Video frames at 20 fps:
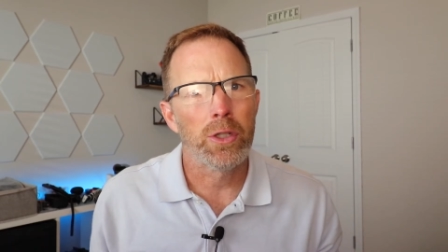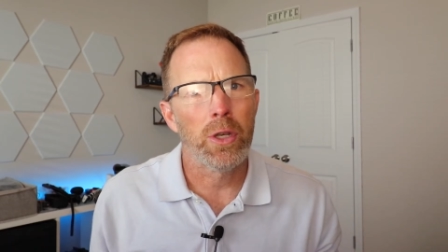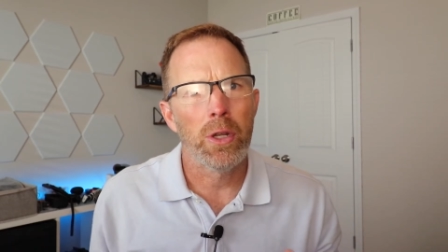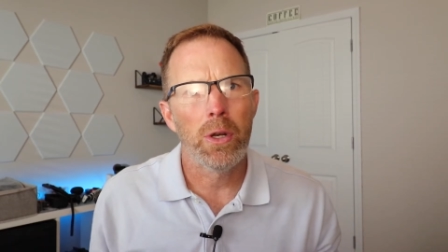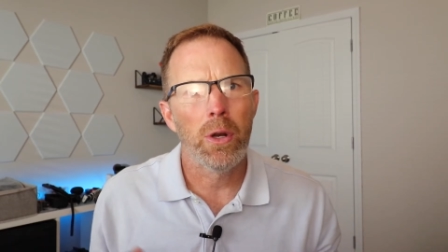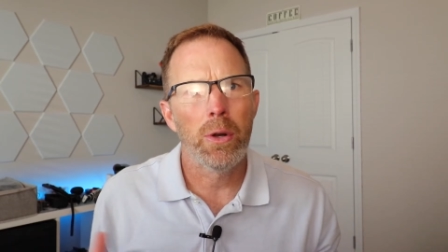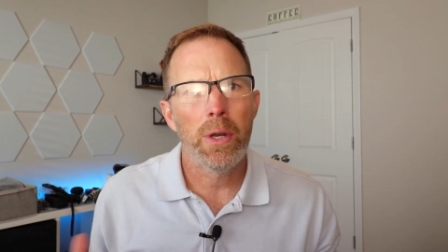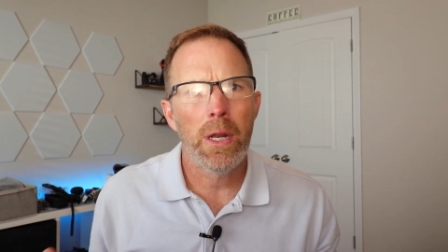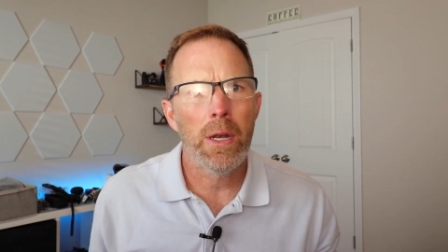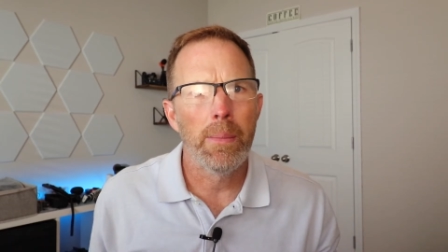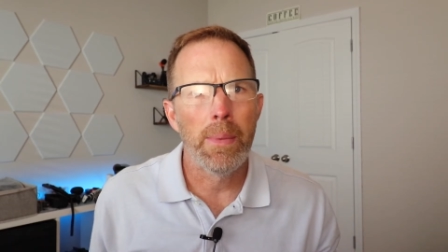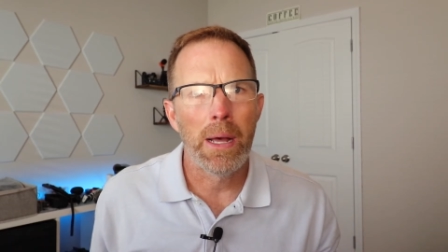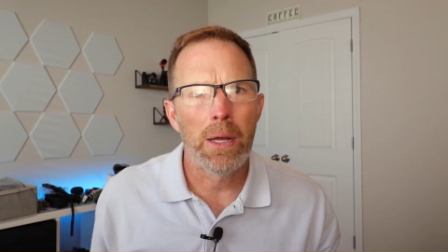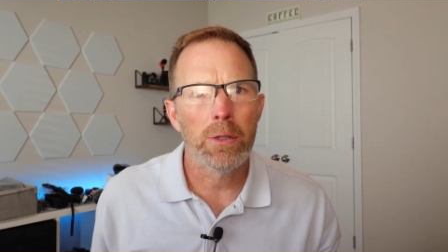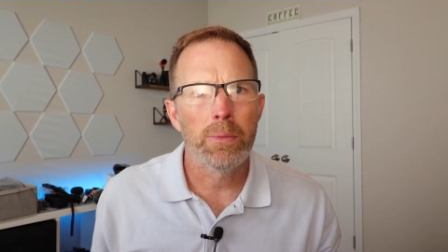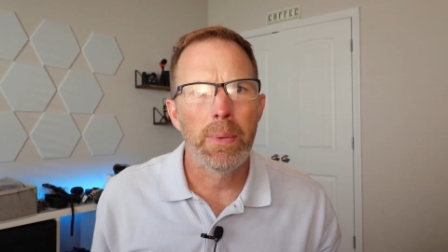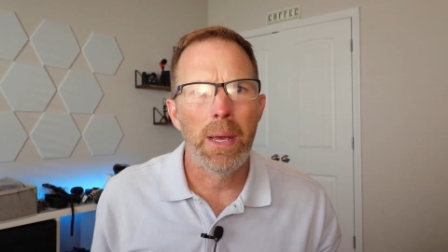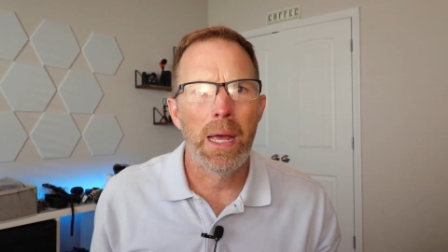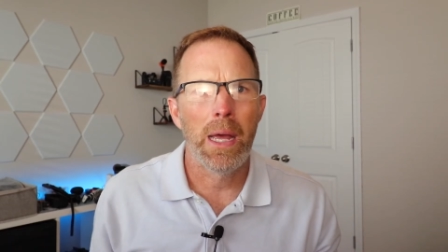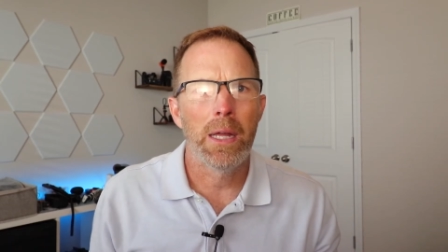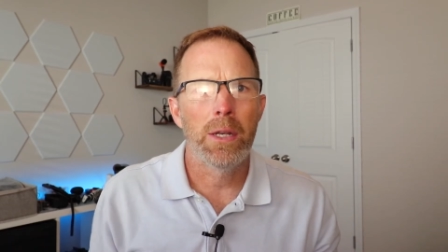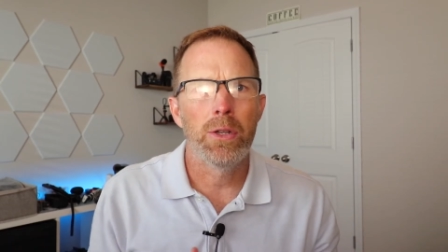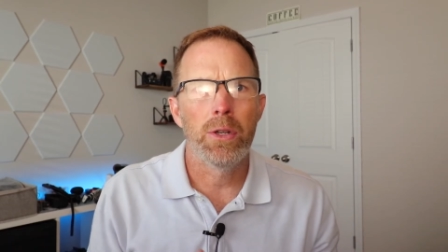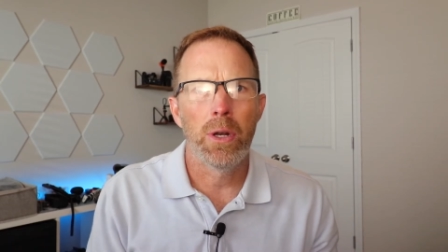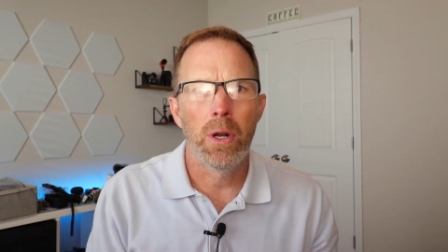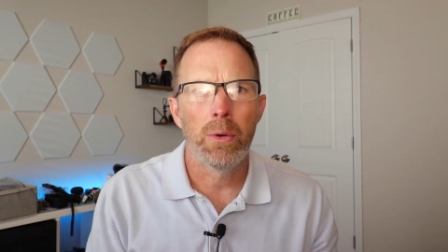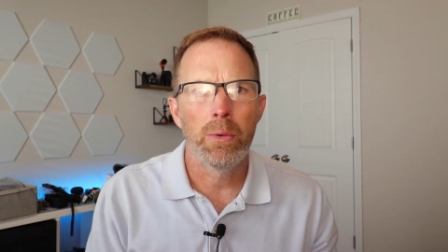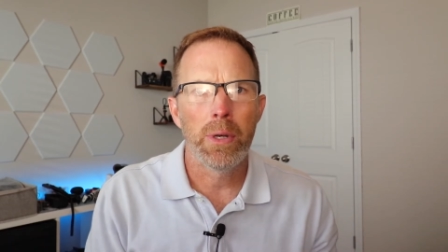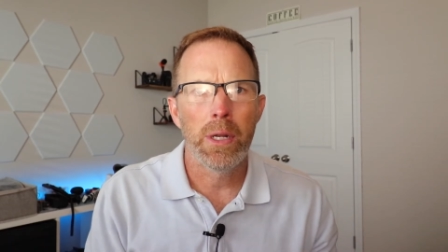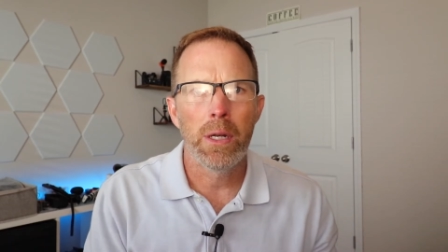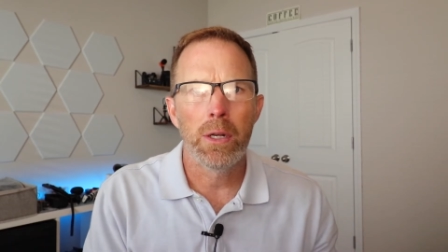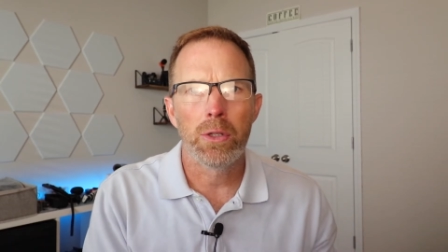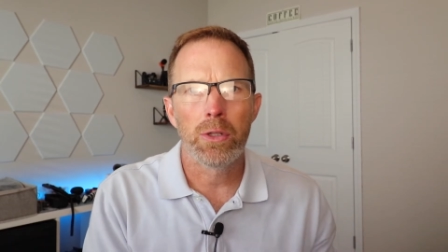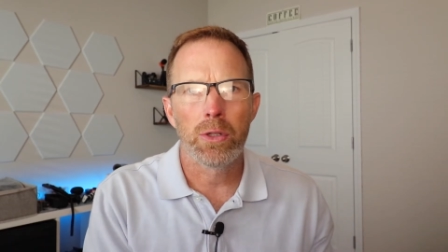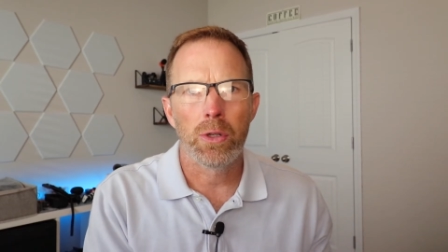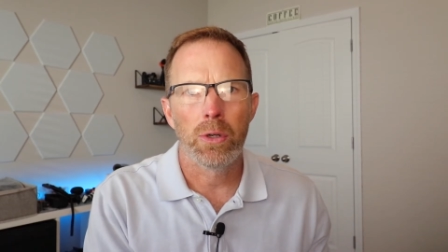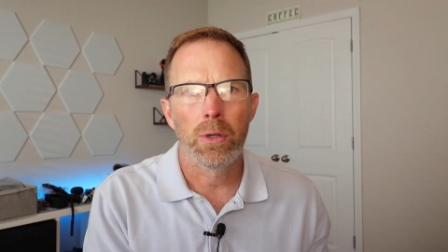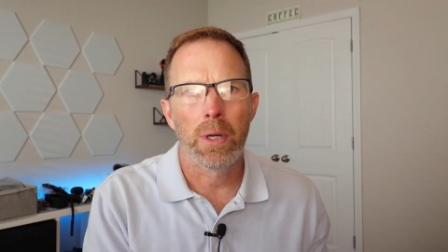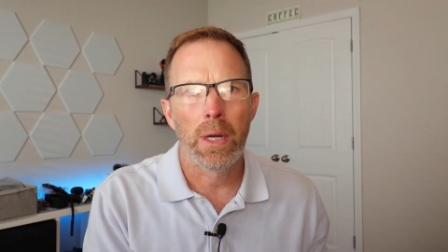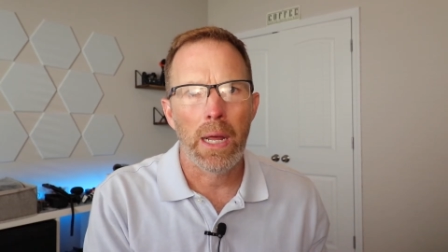so you don't need a mouse pad, you don't need a
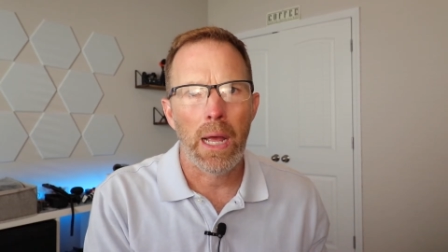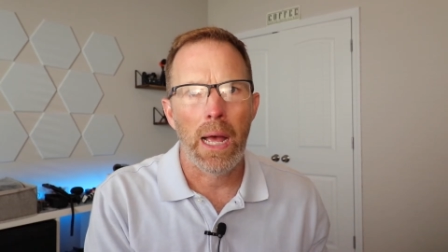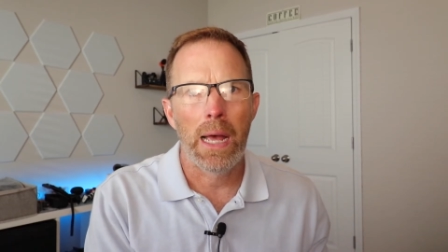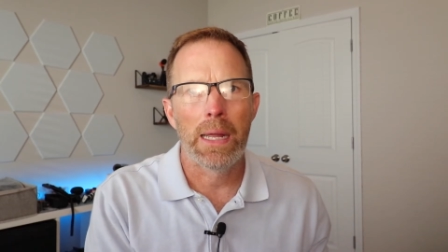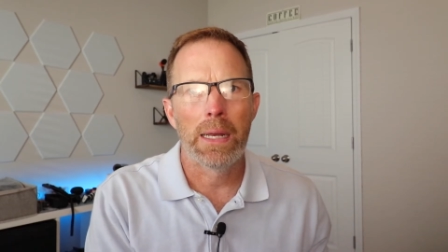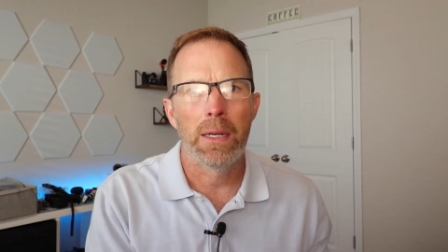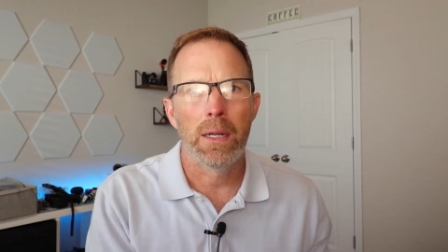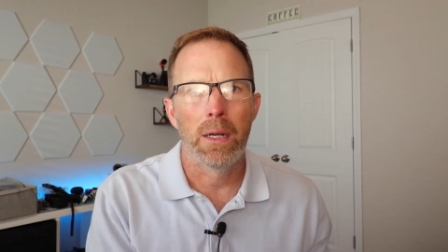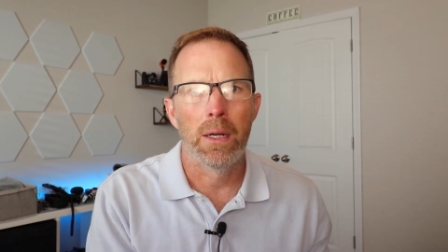certain kind